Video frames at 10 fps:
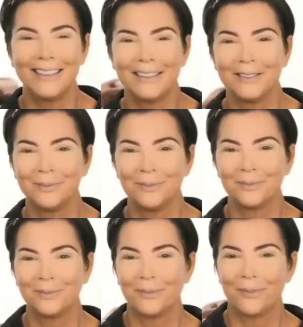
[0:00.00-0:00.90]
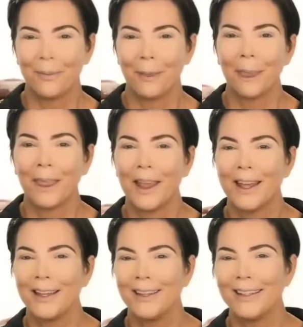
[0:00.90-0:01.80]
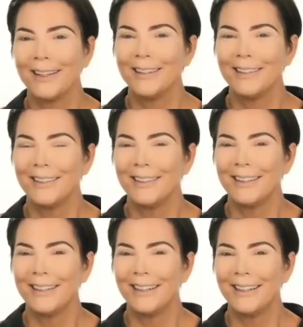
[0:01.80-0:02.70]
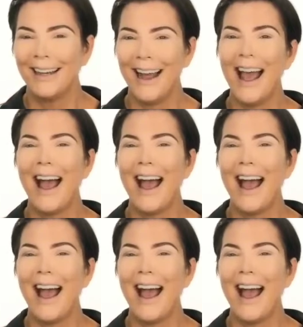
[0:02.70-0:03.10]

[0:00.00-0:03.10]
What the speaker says: This person isn't speaking.